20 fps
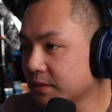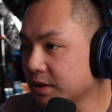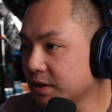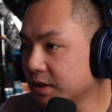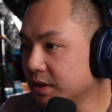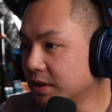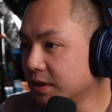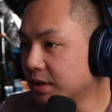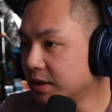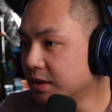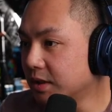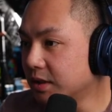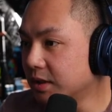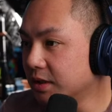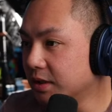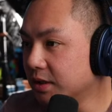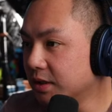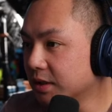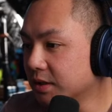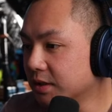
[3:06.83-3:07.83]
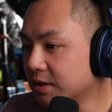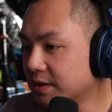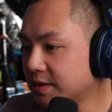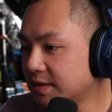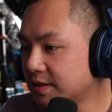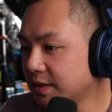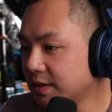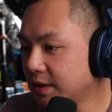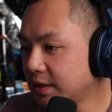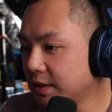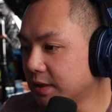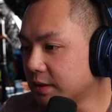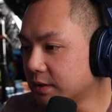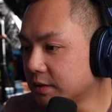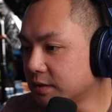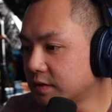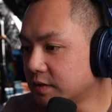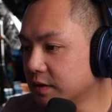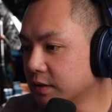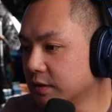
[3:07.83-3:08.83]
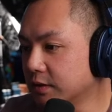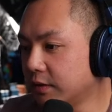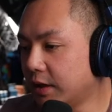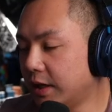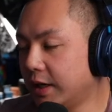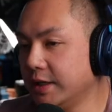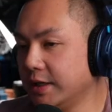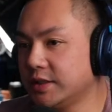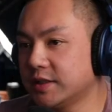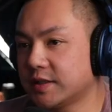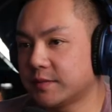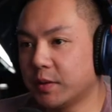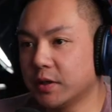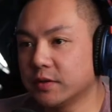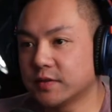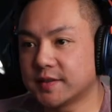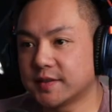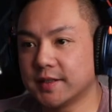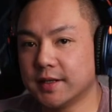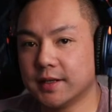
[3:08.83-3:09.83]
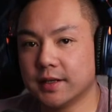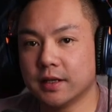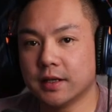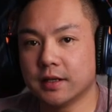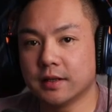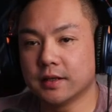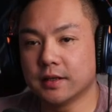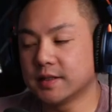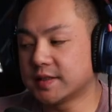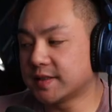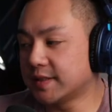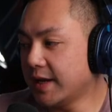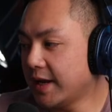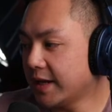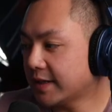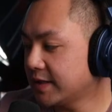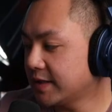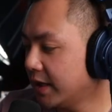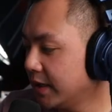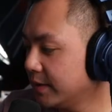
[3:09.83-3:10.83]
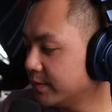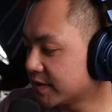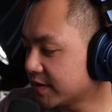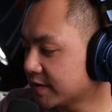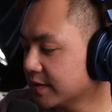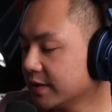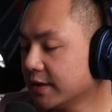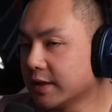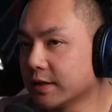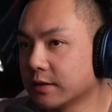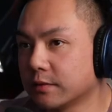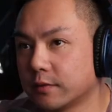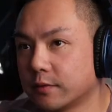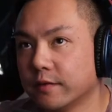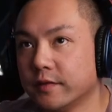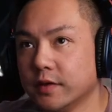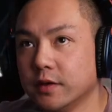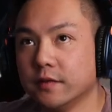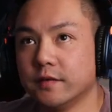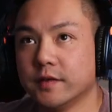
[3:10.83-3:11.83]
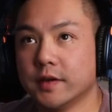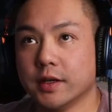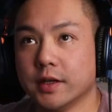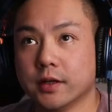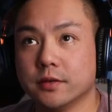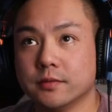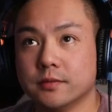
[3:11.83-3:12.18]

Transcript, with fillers: Uh, let's see here. So I just posted the Snack Time Sling review video.